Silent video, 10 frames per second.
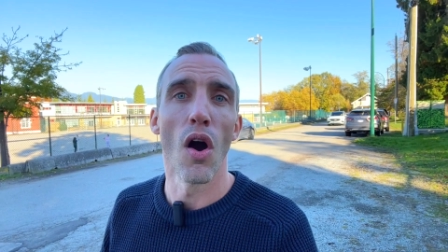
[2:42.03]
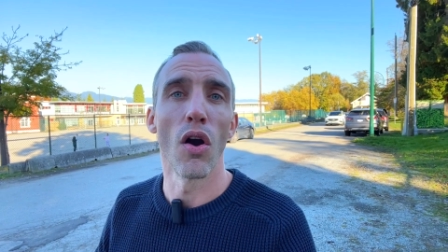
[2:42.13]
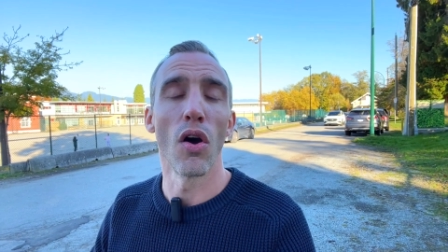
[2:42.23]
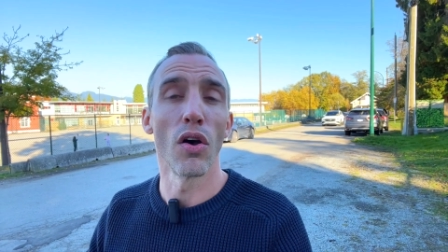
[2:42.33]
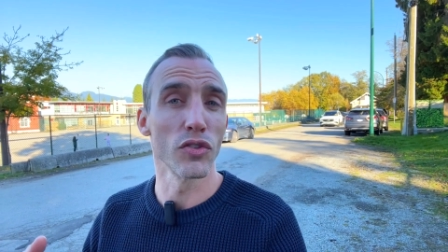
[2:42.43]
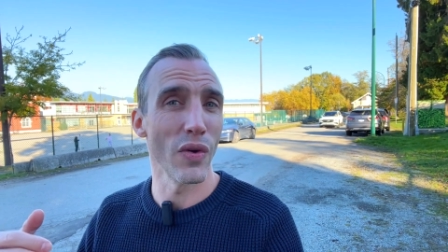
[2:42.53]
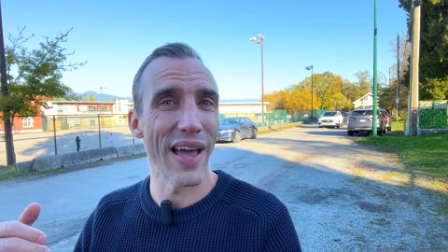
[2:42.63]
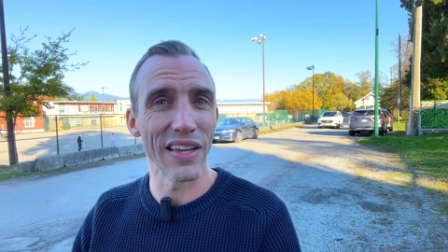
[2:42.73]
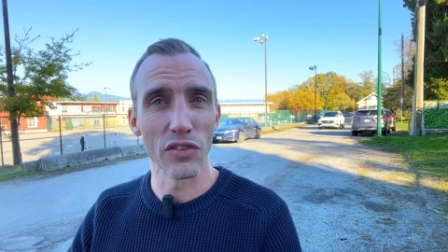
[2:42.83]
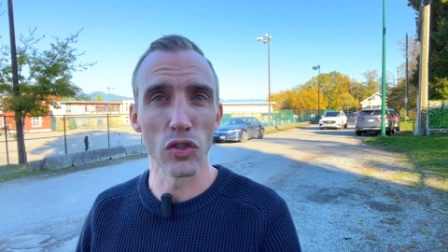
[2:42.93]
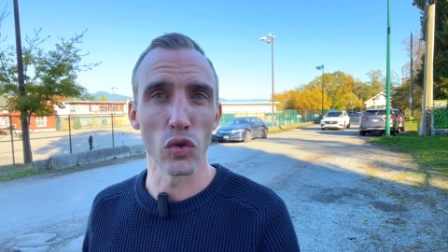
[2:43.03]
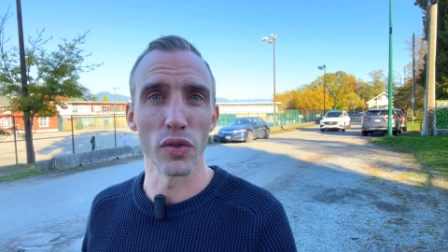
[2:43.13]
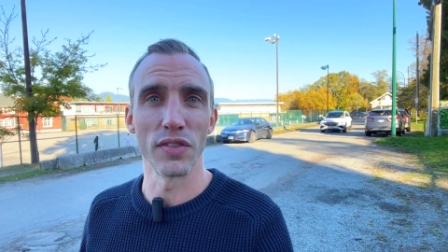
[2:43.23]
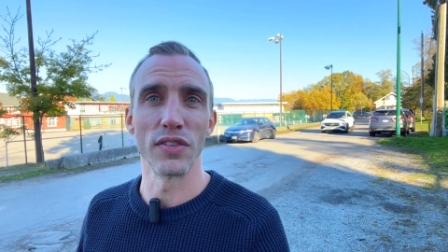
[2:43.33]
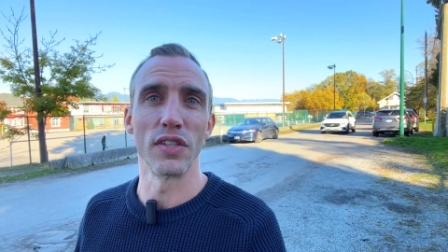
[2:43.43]
are also excellent
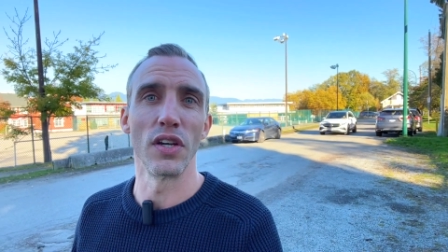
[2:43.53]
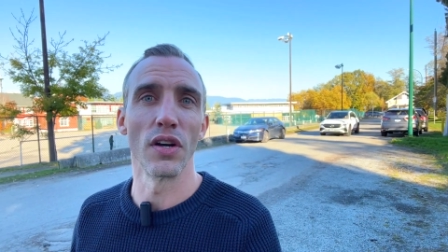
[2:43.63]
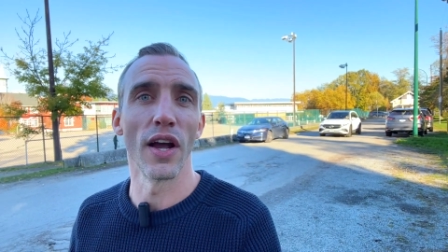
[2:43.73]
choices here,